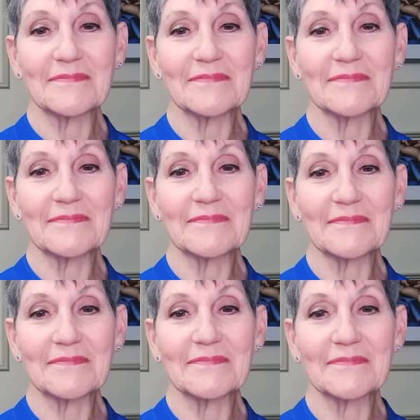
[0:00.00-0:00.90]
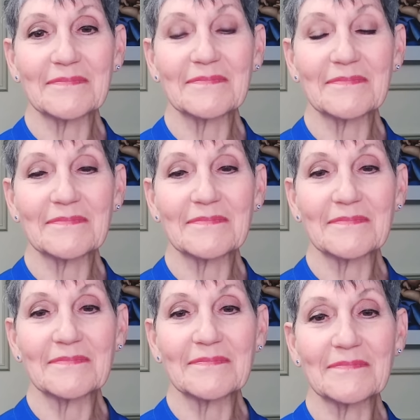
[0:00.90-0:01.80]

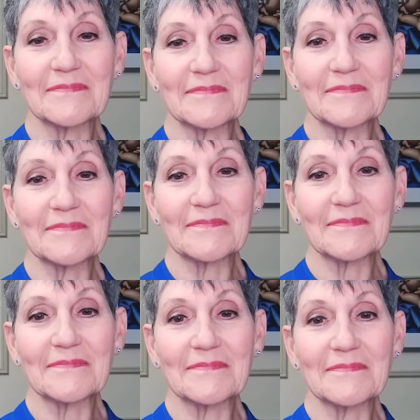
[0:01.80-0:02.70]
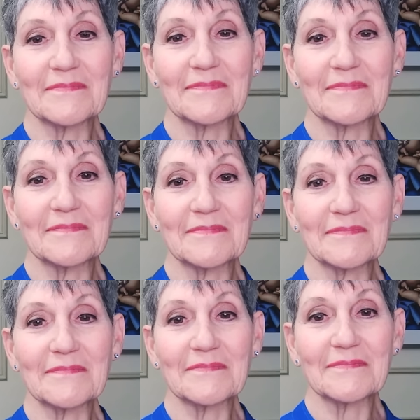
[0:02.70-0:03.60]

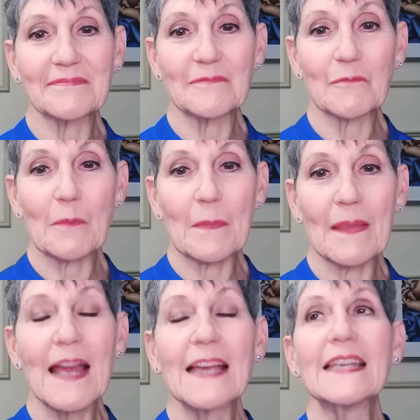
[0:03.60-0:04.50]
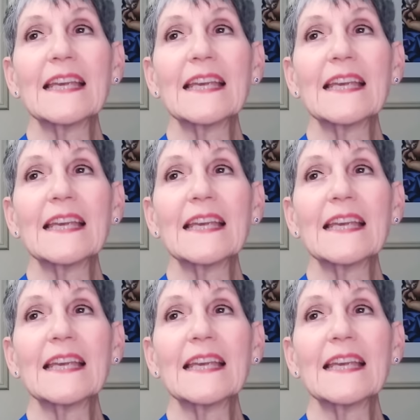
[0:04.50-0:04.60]
No words are spoken by the person on screen.